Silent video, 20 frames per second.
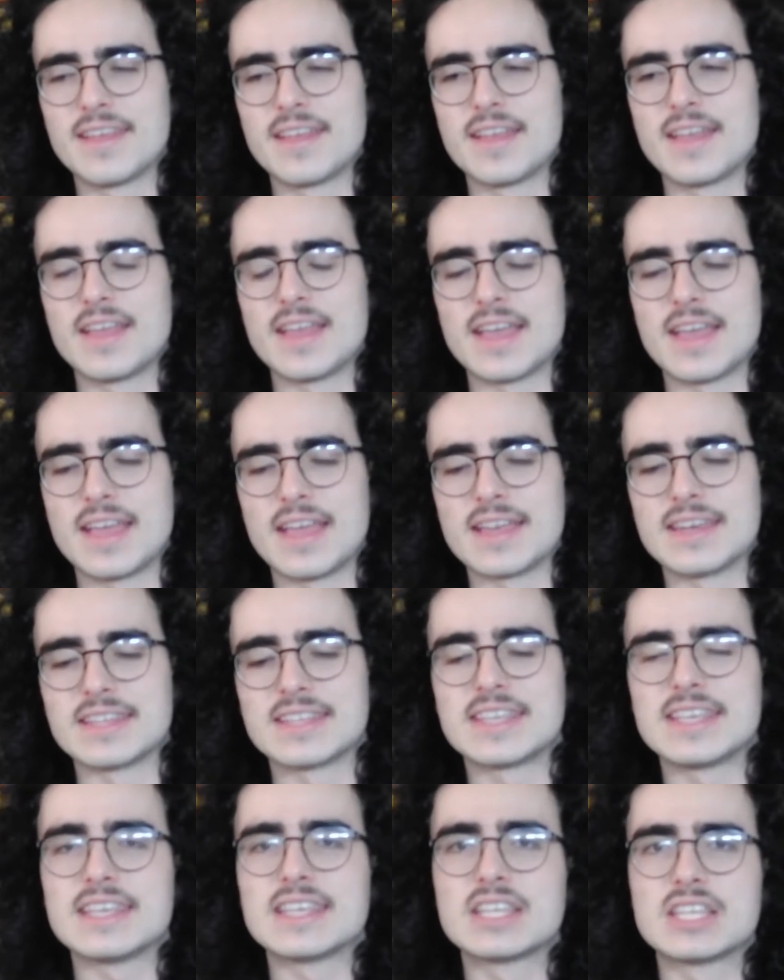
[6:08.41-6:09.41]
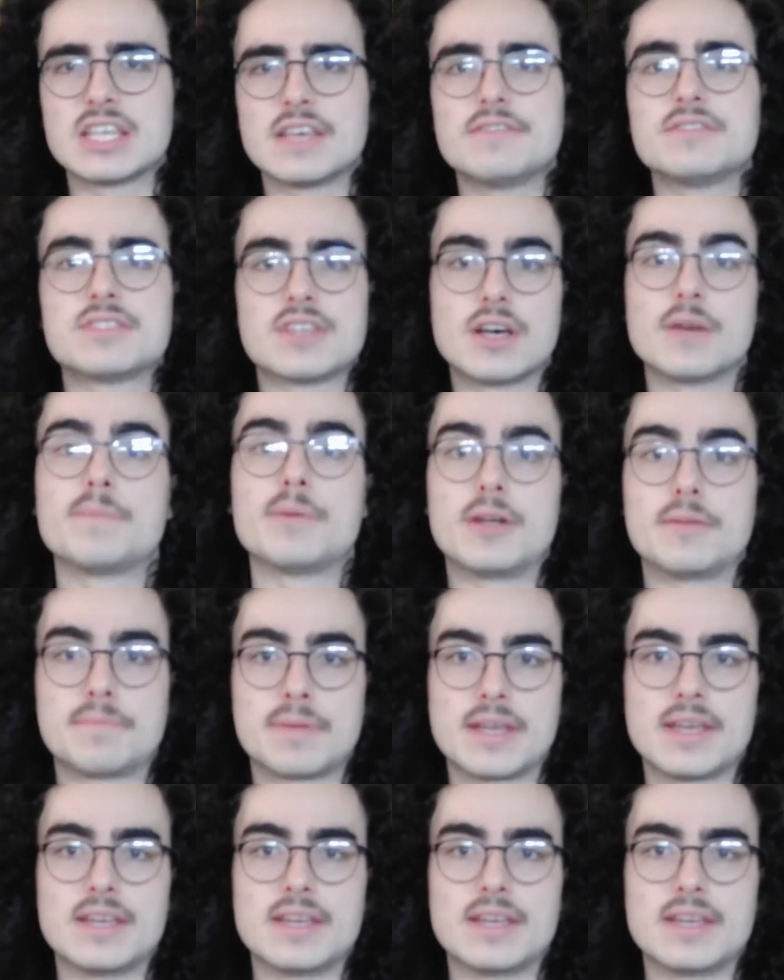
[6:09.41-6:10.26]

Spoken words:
And he gives up on painting.